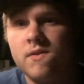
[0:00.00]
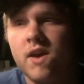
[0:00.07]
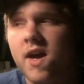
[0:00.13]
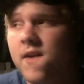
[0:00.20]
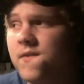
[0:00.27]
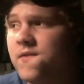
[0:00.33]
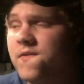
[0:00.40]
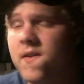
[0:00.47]

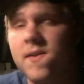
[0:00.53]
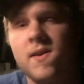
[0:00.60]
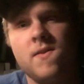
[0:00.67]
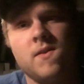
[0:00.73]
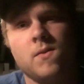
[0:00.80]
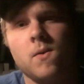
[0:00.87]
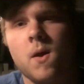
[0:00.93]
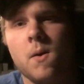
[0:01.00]
I haven't found
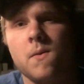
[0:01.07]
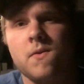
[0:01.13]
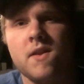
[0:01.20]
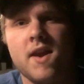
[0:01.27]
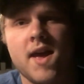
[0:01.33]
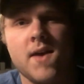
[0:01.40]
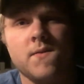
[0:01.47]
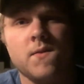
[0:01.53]
anything wrong with
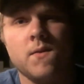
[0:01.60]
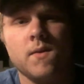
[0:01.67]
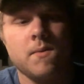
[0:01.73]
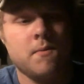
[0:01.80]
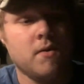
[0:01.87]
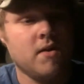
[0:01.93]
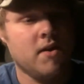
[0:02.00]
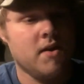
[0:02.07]
it. I've only
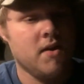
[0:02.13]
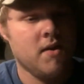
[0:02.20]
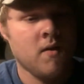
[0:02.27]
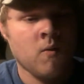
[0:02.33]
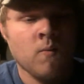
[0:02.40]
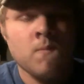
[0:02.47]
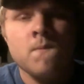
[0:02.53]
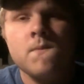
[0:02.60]
put,
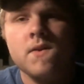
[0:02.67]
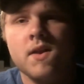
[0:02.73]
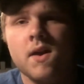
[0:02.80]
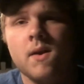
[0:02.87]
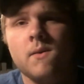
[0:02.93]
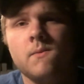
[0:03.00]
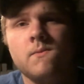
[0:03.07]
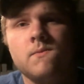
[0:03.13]
you
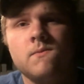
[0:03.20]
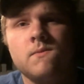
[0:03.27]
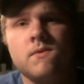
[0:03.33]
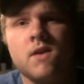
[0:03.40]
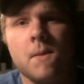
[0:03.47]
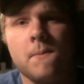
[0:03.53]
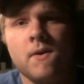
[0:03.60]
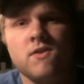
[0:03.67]
know, a
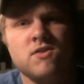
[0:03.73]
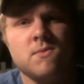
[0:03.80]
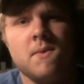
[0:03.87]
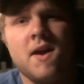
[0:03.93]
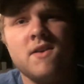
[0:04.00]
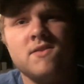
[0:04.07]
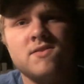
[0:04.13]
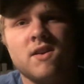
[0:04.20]
couple hundred
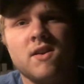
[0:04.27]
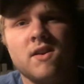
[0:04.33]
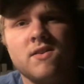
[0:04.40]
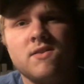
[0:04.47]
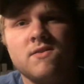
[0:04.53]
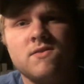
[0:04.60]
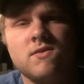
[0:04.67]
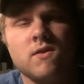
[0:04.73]
miles on
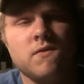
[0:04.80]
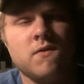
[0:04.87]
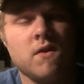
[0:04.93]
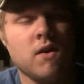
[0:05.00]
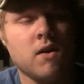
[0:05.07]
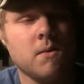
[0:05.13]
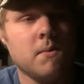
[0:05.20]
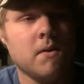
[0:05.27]
it so
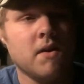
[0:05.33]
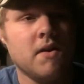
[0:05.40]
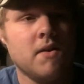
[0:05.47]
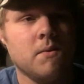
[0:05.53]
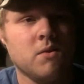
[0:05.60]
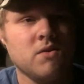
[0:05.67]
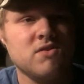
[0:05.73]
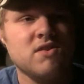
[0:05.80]
far, but
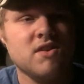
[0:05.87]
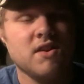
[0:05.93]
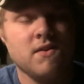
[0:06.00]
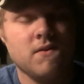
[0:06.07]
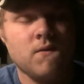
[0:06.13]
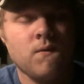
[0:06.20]
we'll see.